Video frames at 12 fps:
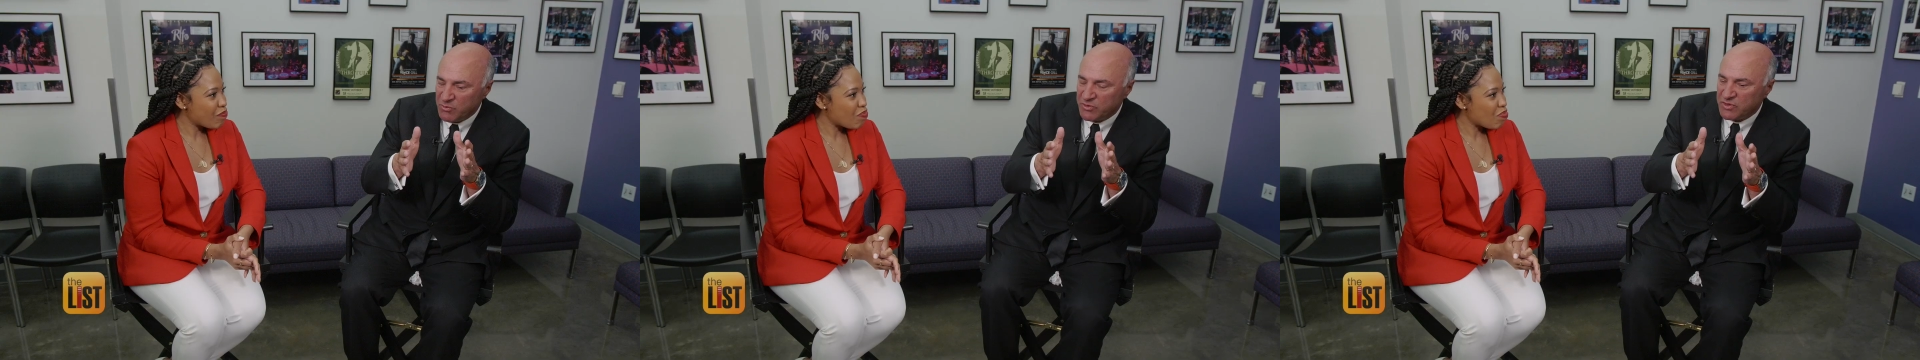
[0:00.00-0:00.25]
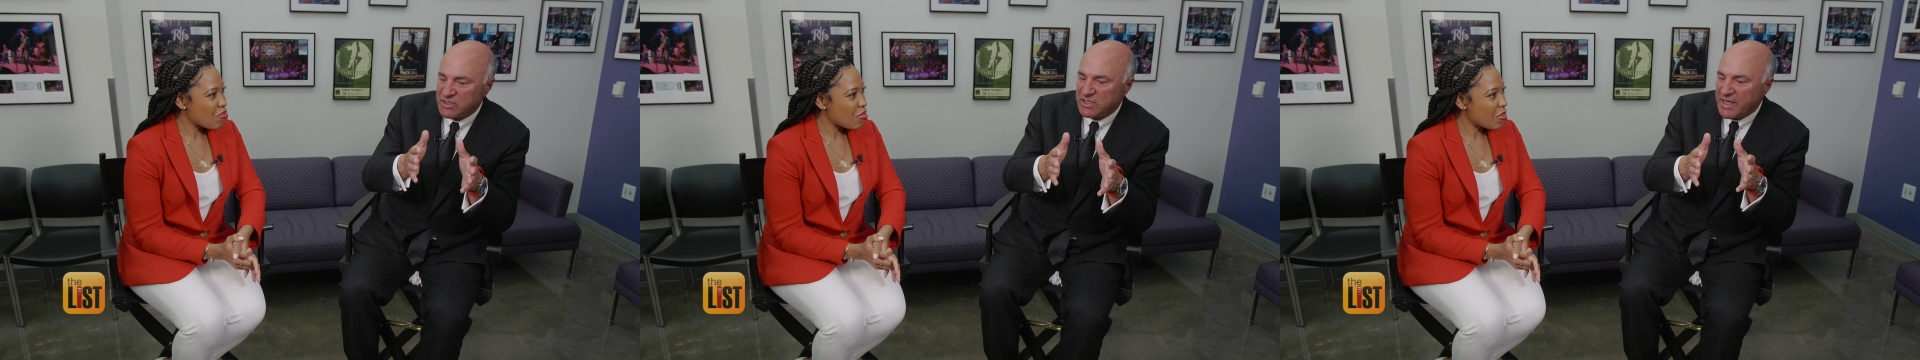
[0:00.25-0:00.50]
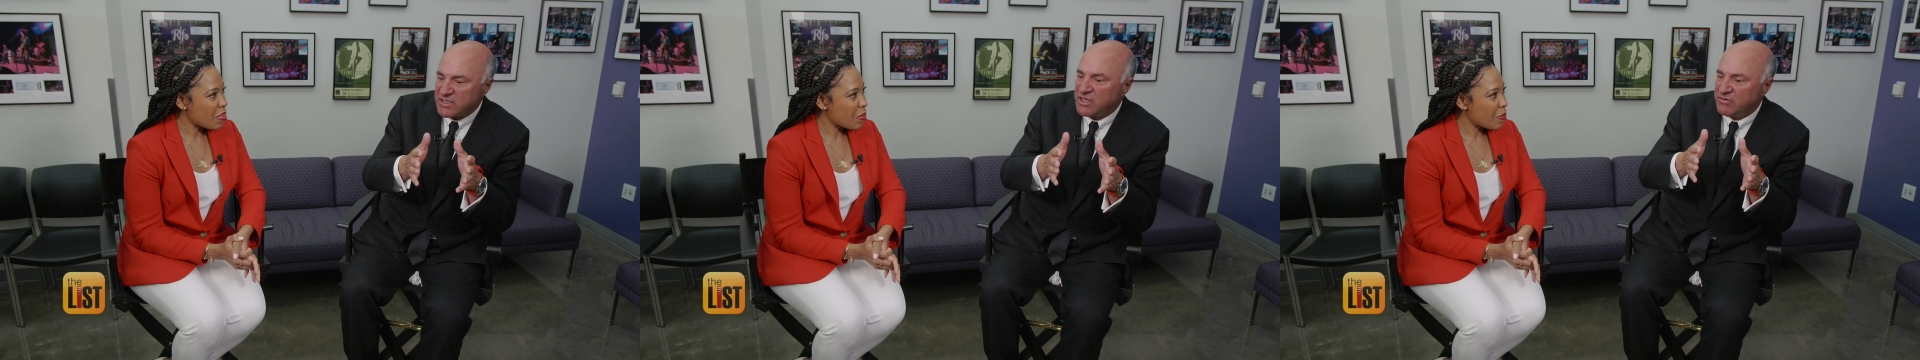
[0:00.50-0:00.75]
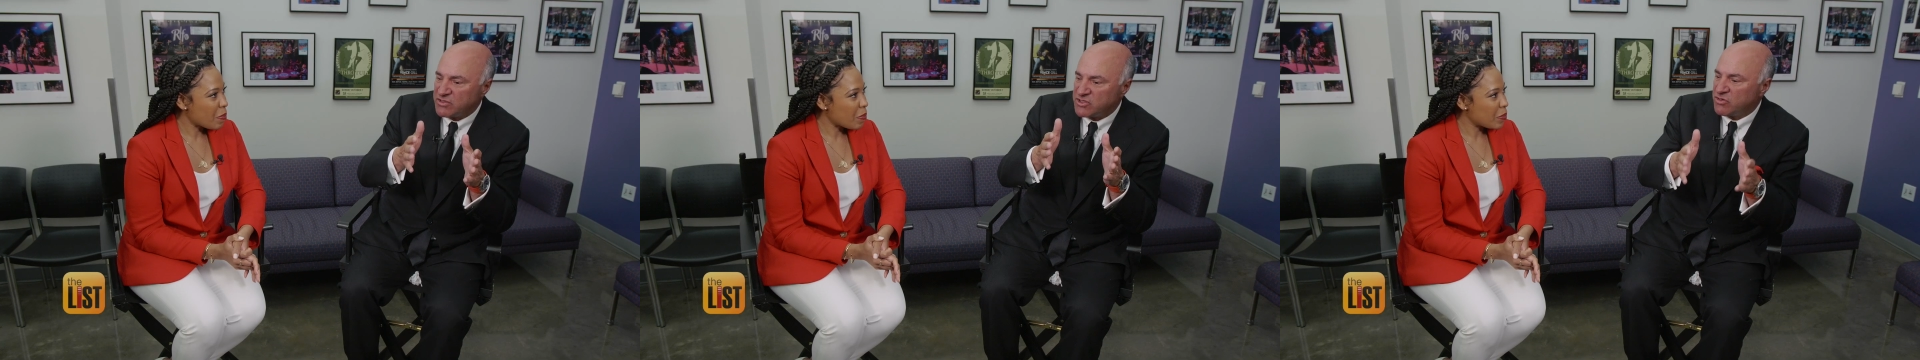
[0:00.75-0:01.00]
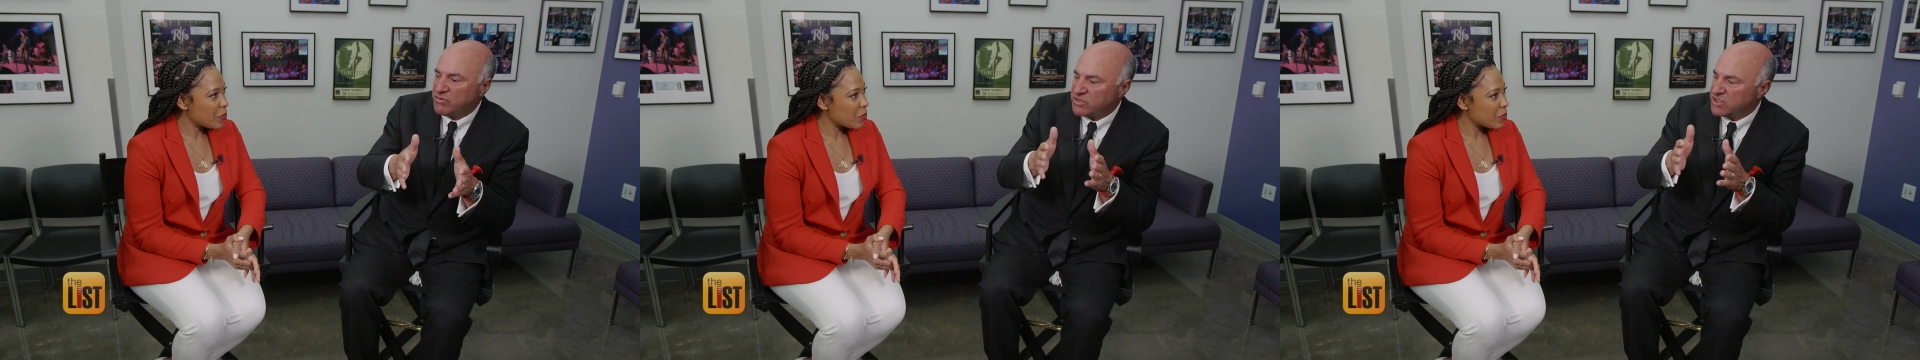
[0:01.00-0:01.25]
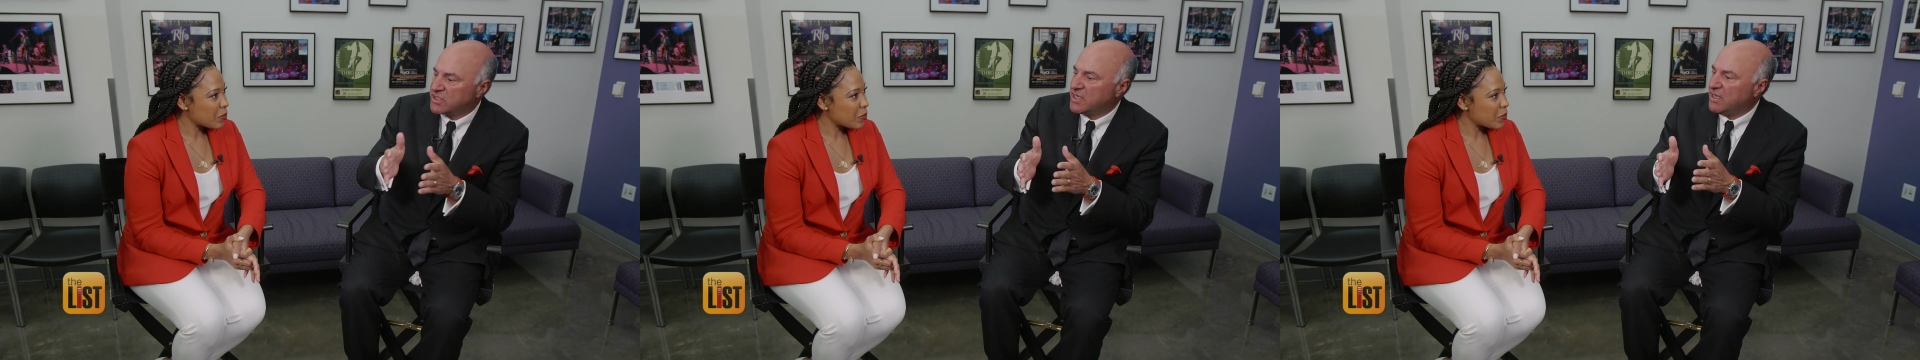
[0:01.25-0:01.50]
Speaker 1: with dyslexia, there's
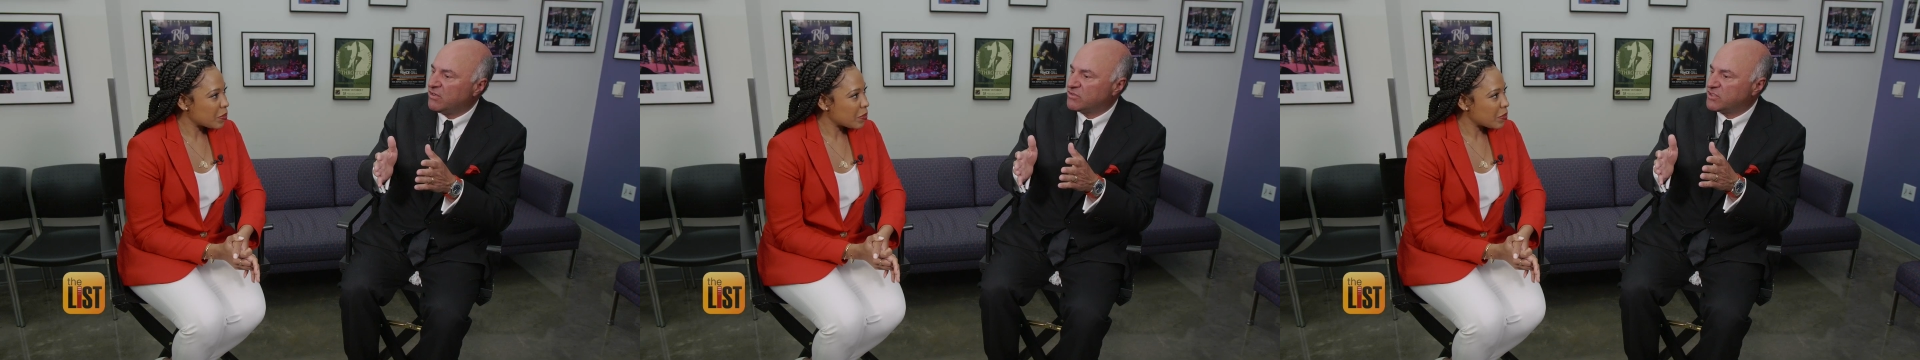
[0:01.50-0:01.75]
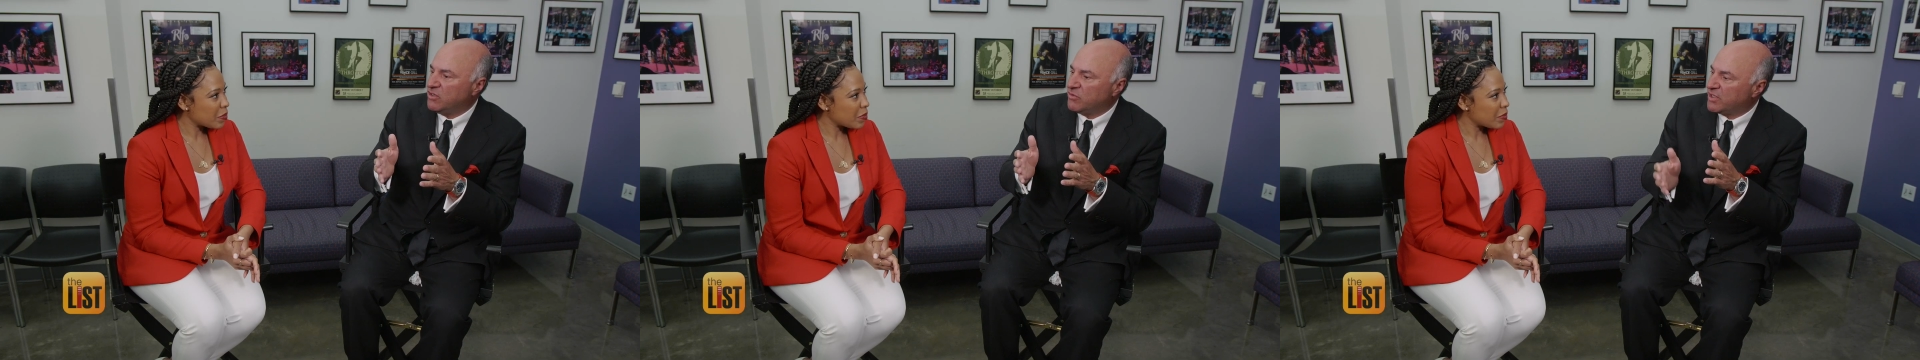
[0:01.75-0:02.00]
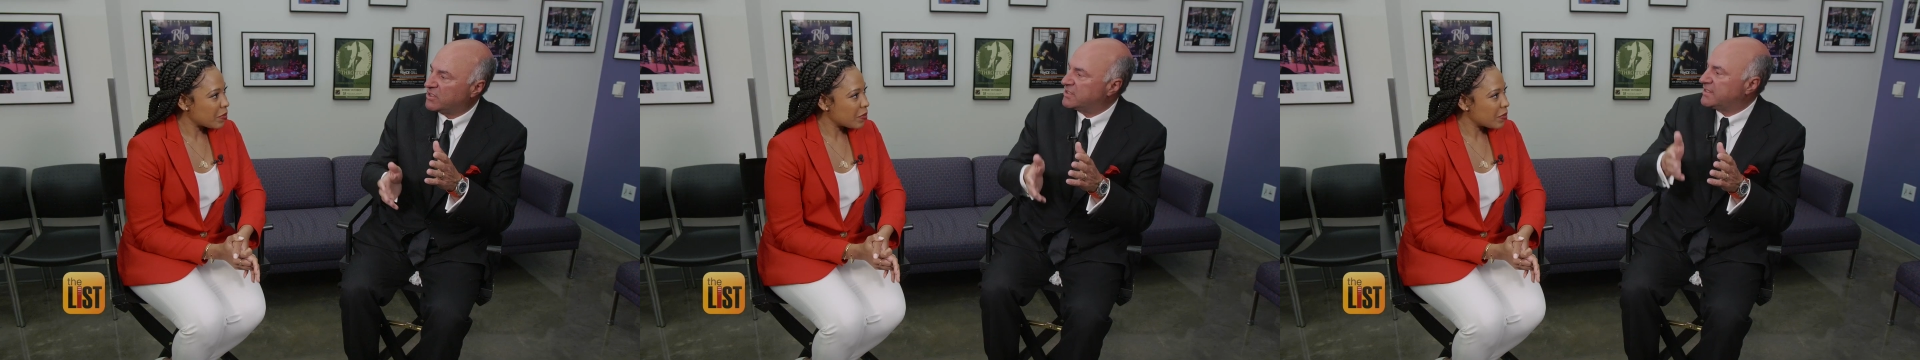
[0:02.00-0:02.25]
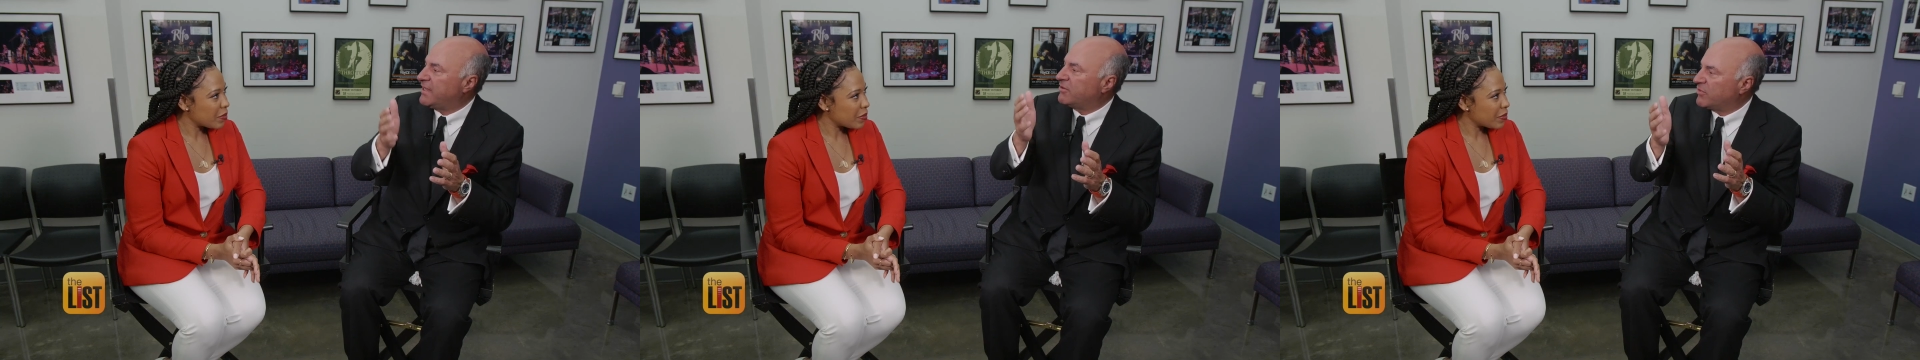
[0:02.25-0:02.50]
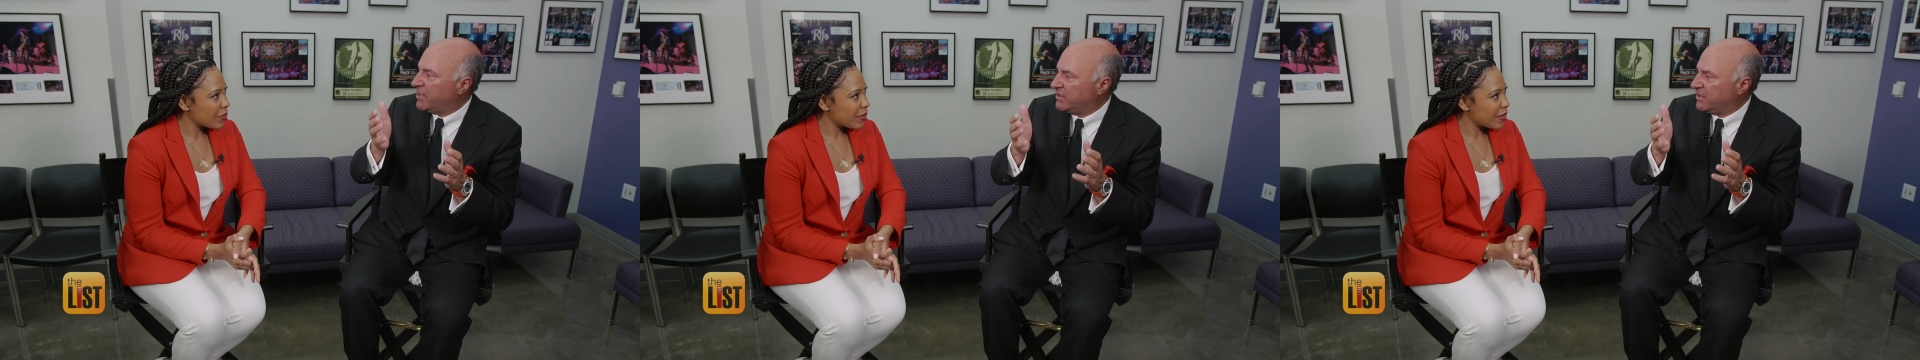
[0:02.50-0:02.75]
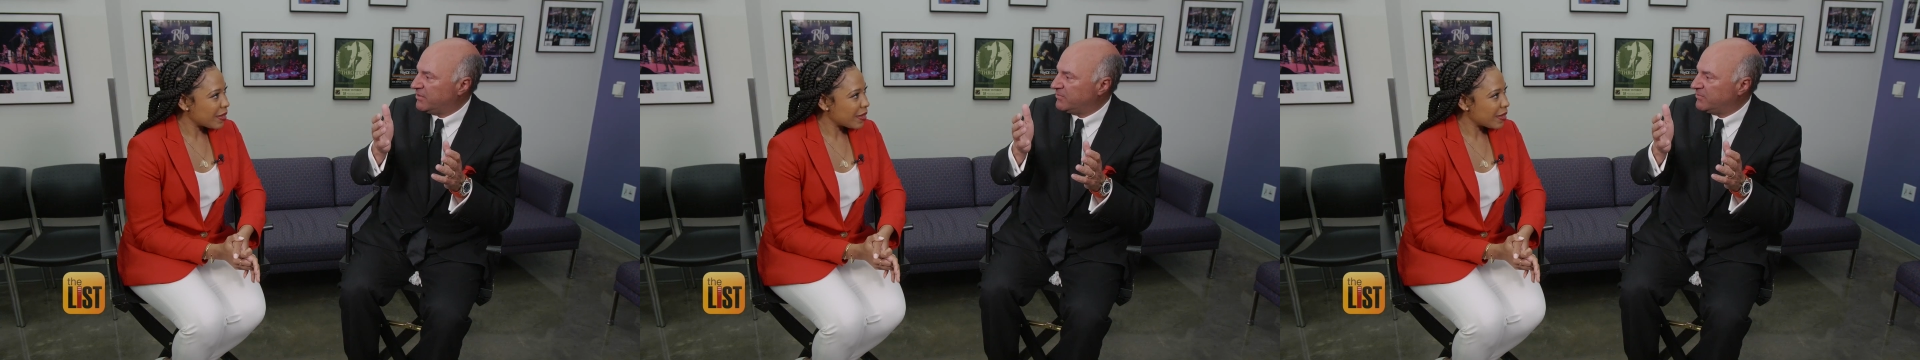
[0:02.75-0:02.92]
certain skills that you can accelerate